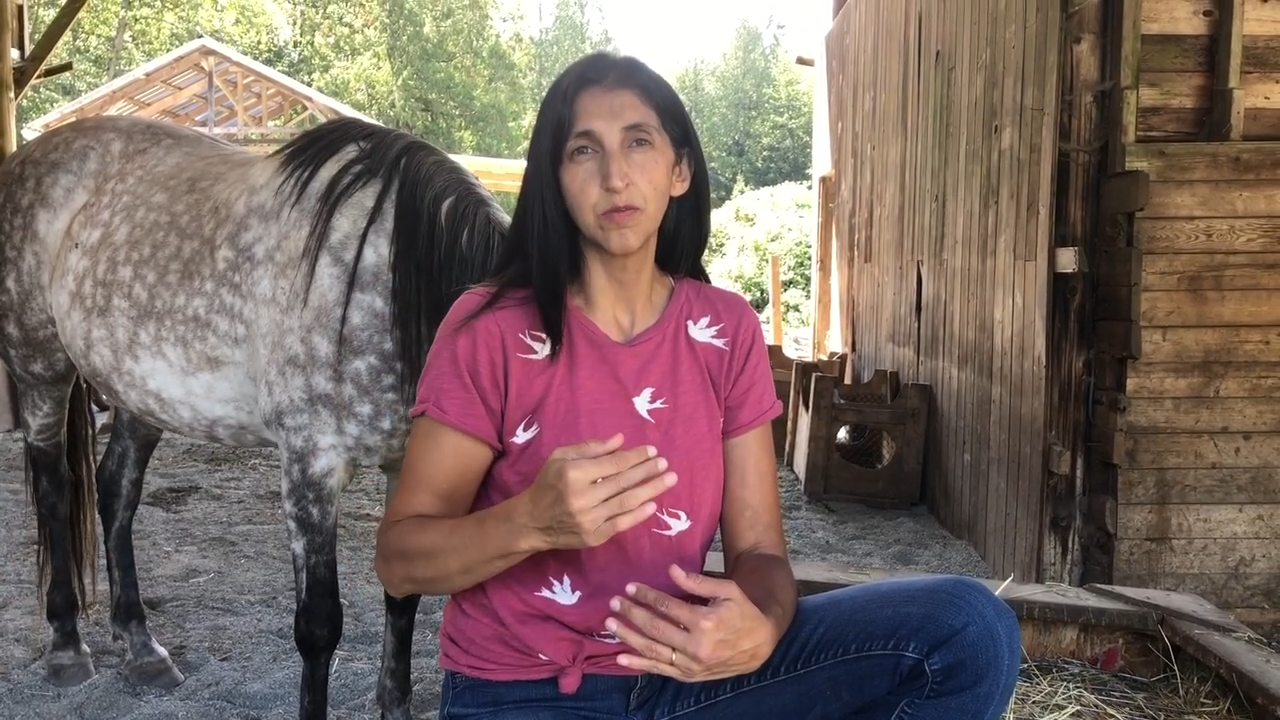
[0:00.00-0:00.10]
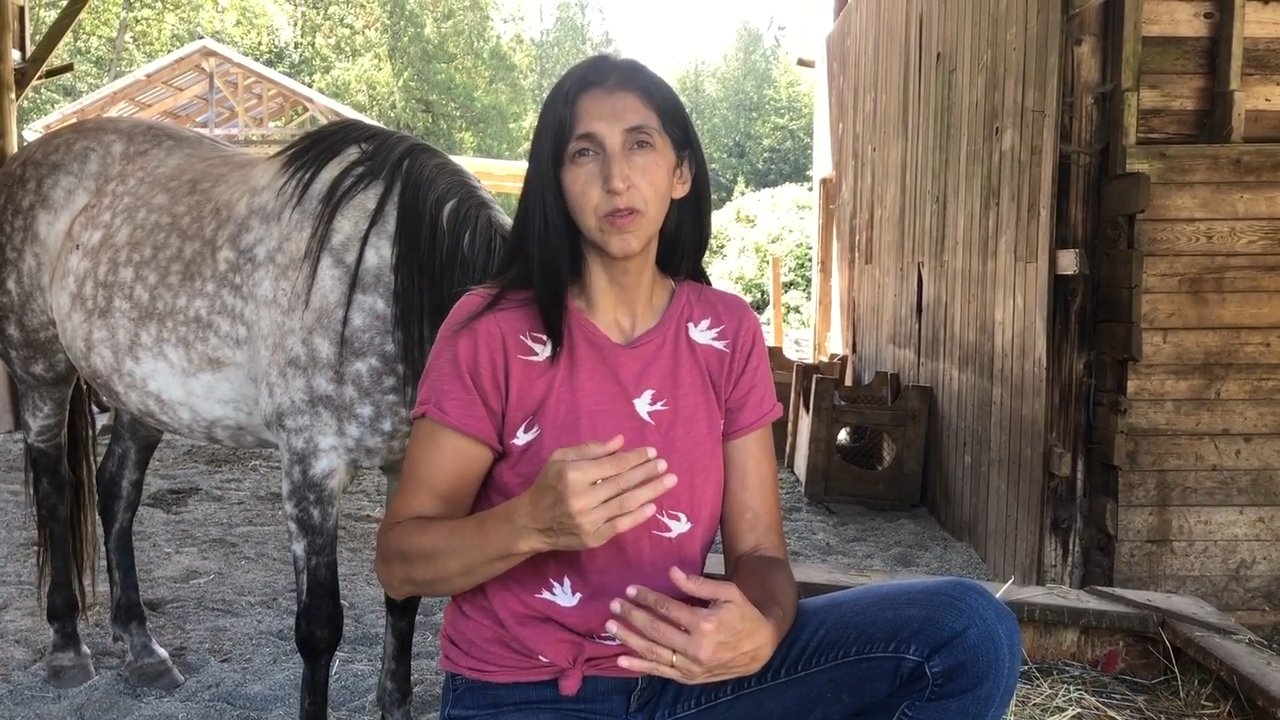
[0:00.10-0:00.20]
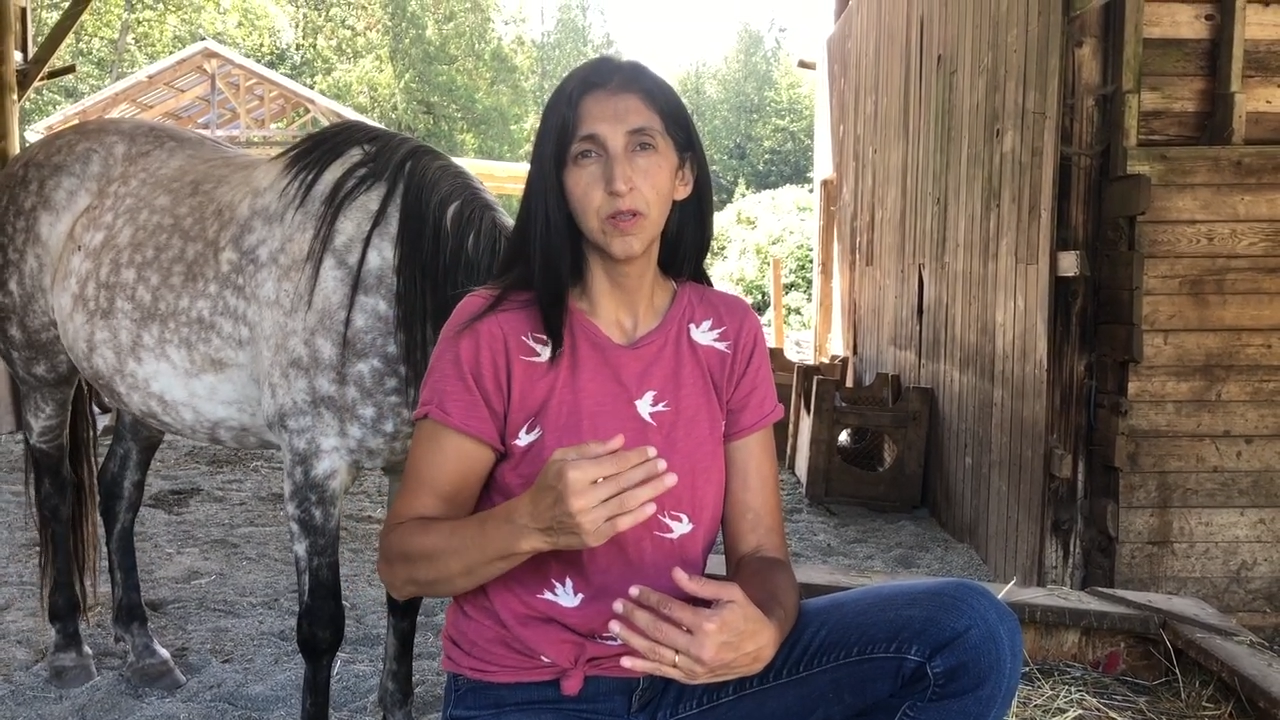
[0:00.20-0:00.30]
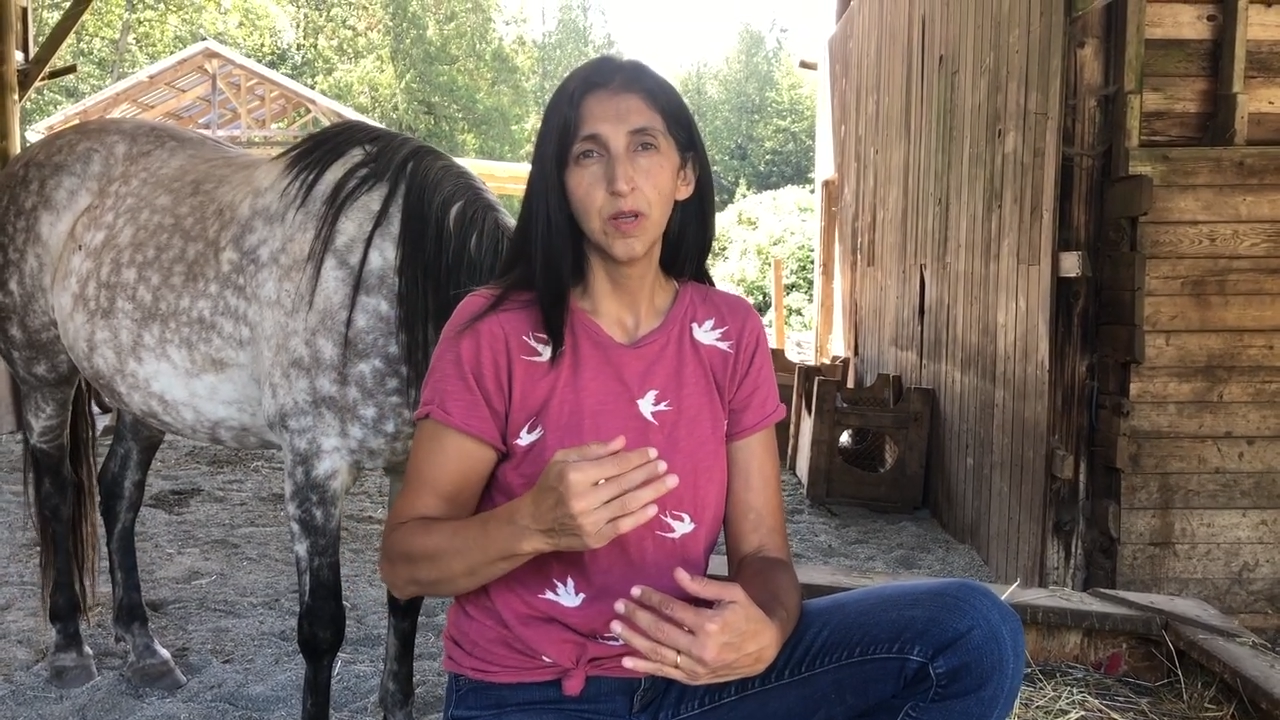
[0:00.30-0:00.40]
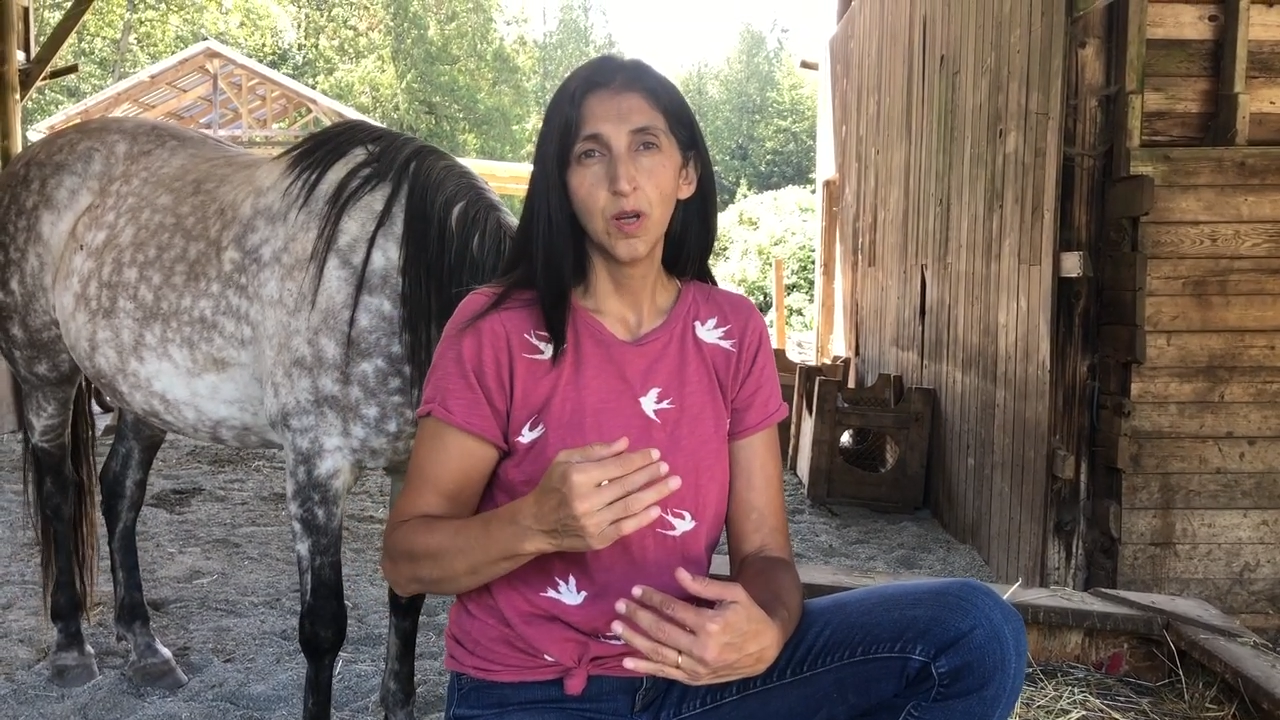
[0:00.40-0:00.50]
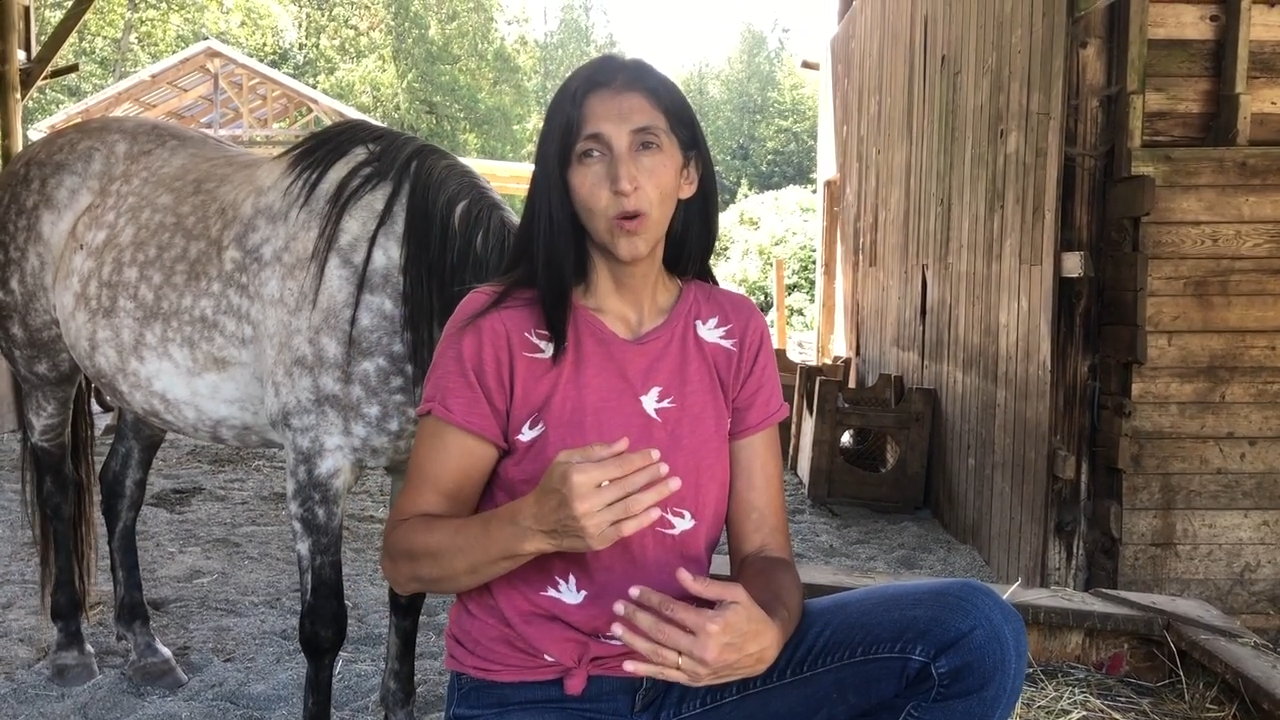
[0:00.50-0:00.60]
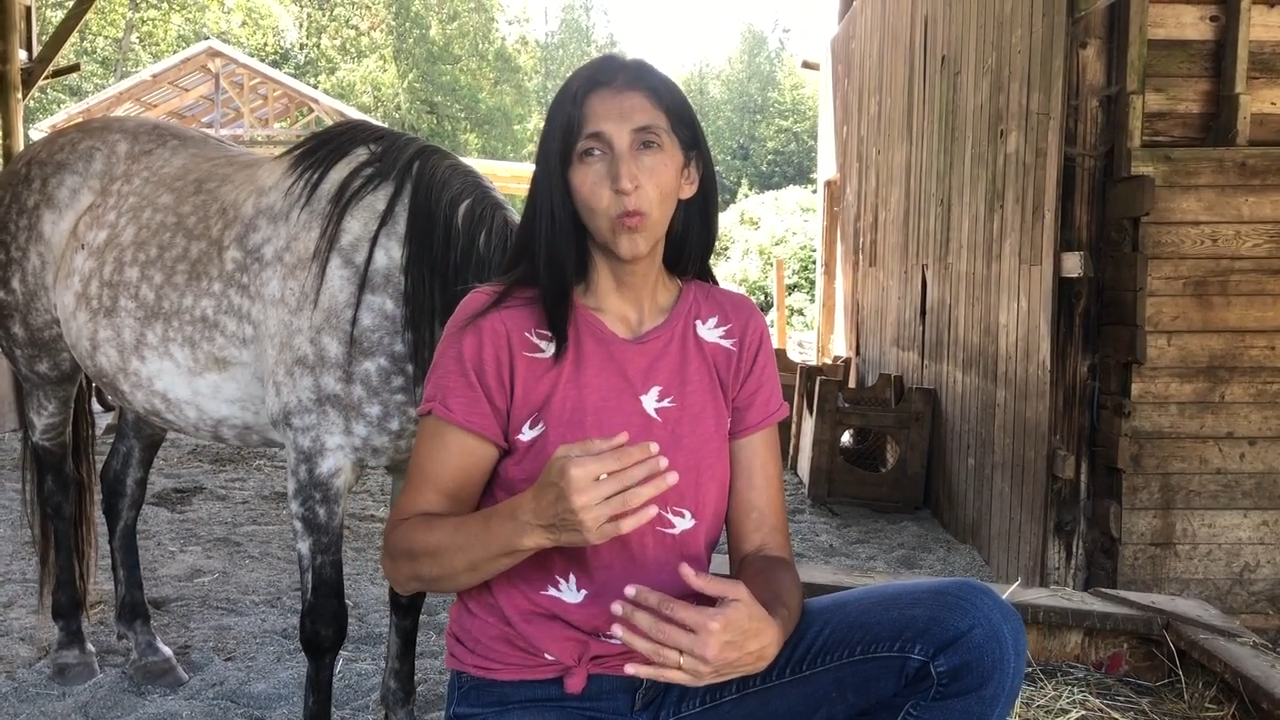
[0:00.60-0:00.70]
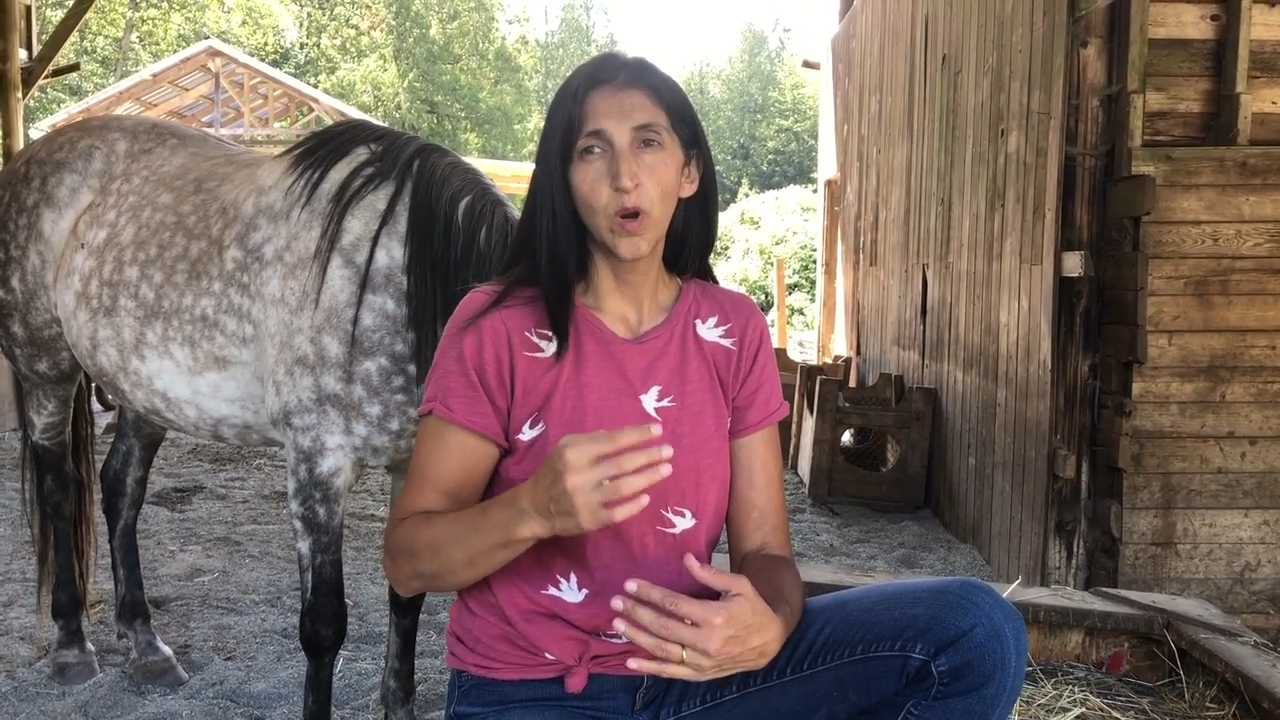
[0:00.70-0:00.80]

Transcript: mm-hmm.